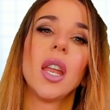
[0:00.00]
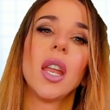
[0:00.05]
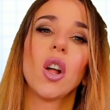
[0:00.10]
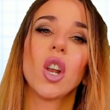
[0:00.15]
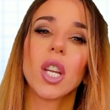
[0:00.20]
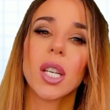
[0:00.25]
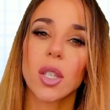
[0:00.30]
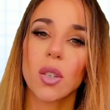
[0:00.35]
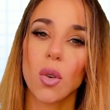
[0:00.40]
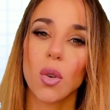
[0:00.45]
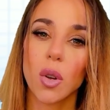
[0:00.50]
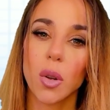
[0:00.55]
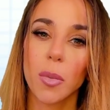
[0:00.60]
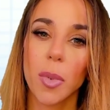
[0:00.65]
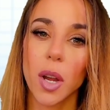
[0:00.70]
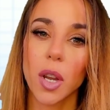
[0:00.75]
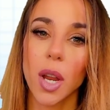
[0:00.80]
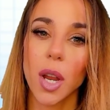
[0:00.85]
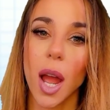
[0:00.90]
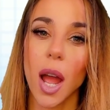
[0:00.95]
Now let's talk
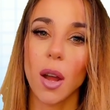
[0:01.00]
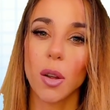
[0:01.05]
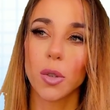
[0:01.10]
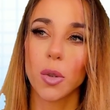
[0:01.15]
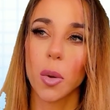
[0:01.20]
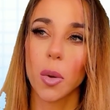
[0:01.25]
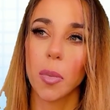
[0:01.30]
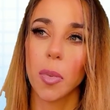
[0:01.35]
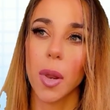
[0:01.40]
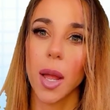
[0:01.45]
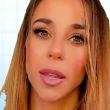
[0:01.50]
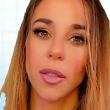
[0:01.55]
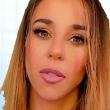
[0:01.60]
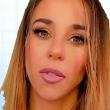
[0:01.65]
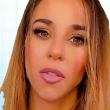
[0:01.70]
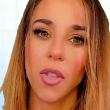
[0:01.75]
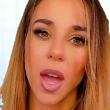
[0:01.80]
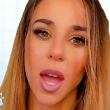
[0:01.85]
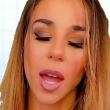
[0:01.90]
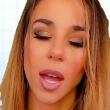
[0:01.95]
about how to apply
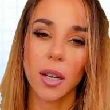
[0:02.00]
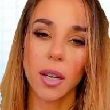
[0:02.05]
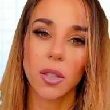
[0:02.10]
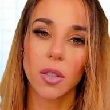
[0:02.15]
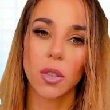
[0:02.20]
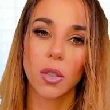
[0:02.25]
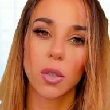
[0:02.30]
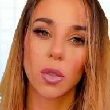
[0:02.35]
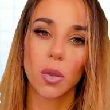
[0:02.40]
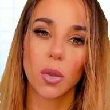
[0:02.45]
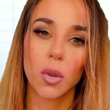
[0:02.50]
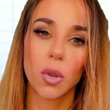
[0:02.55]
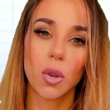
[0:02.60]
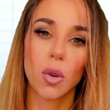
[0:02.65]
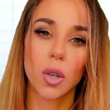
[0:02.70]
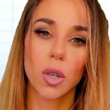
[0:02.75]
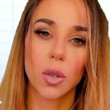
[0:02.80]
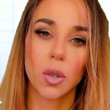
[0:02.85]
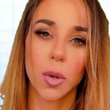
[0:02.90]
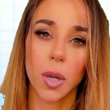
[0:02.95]
that to
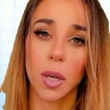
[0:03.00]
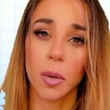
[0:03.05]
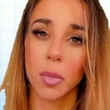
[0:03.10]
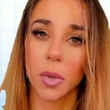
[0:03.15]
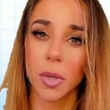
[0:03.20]
your trading